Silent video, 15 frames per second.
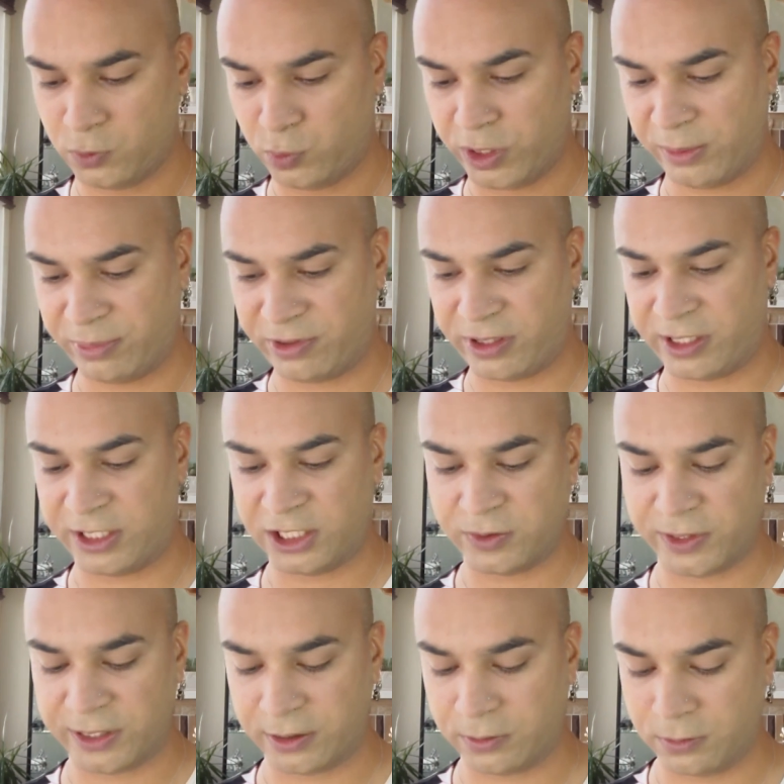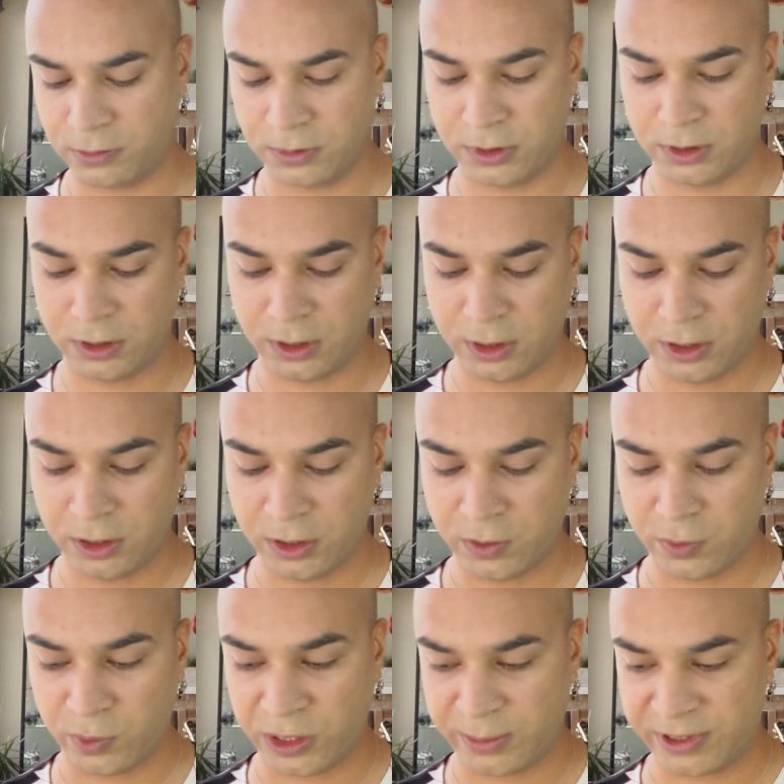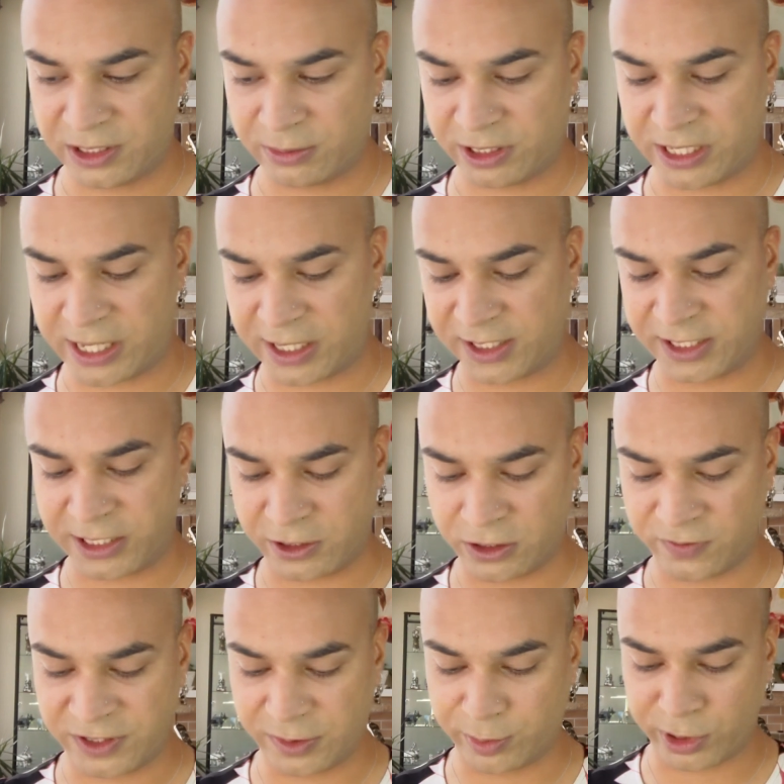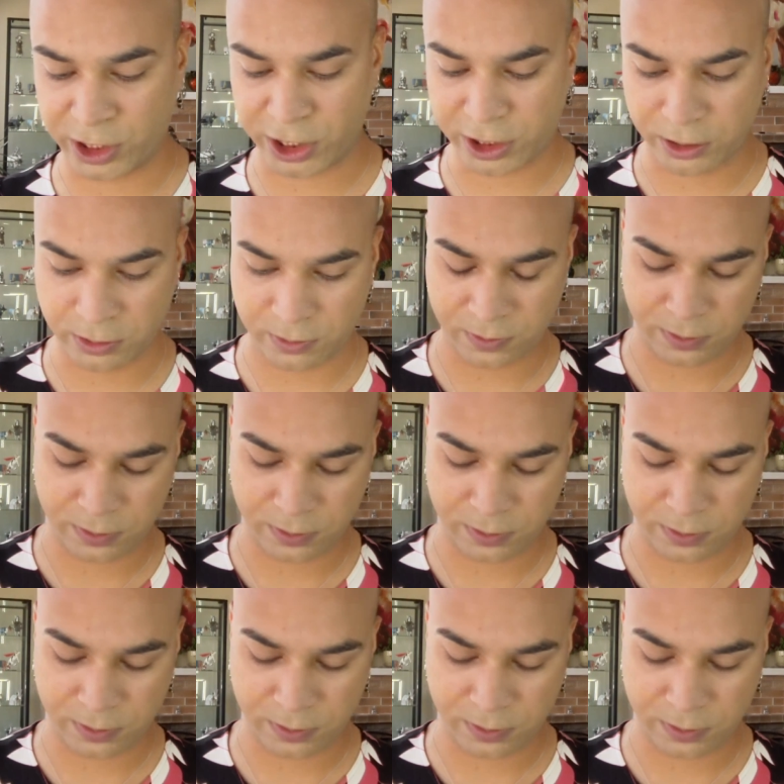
wipe thing so I can wipe some of the excess off this brush.